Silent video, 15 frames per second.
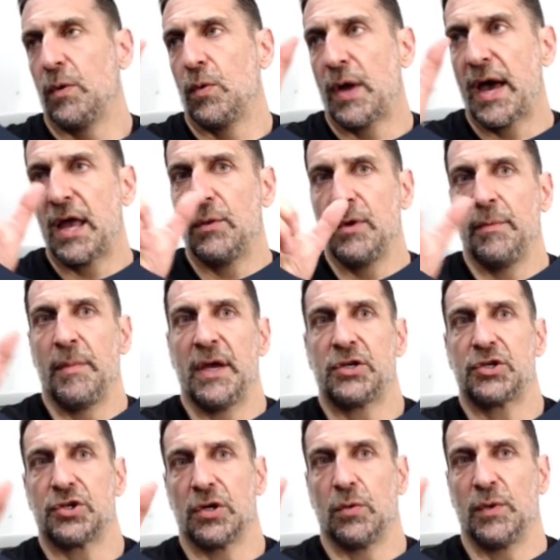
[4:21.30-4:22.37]
How do we make
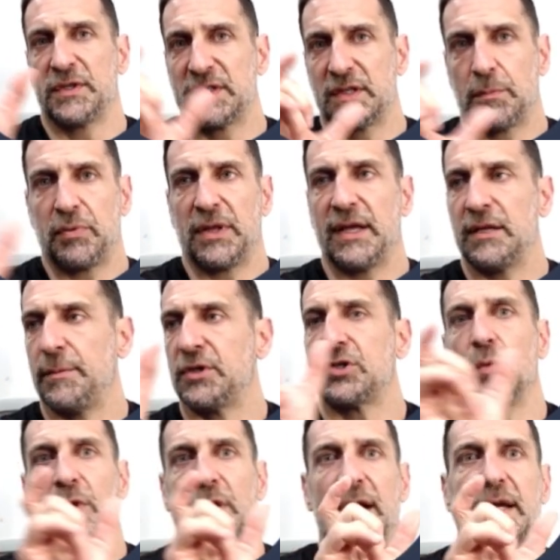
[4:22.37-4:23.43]
sure, what's the plan to make
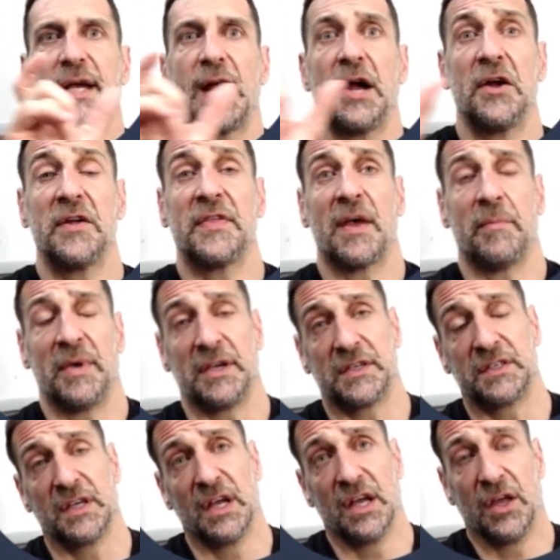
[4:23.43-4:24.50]
sure we're not carrying that
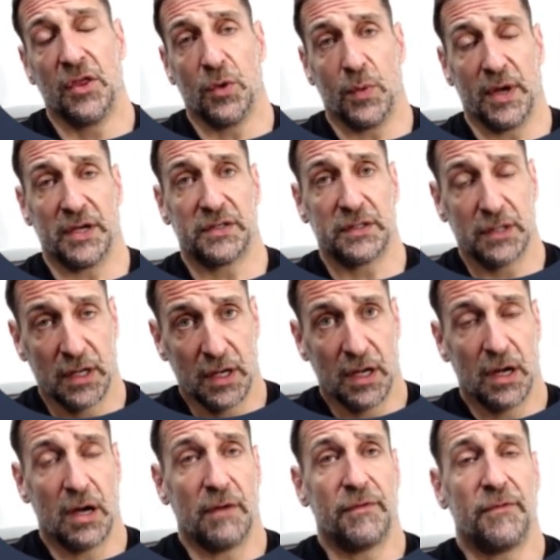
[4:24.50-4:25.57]
miss the rest
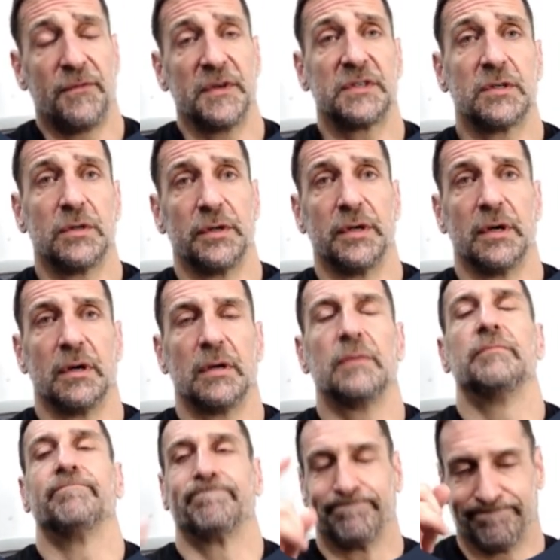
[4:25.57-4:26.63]
of the fiscal year?
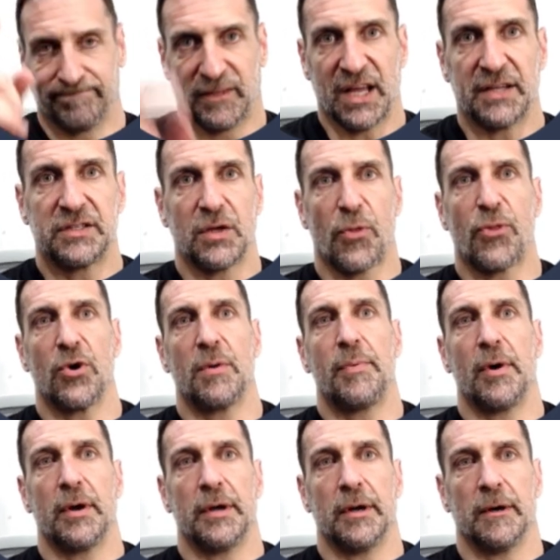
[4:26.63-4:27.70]
That's the third
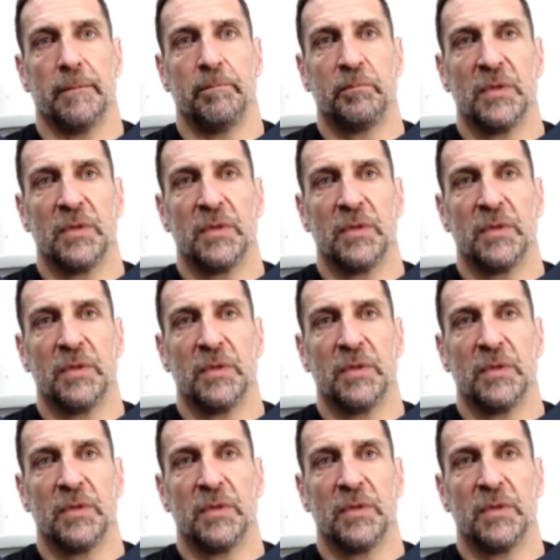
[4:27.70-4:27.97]
part here.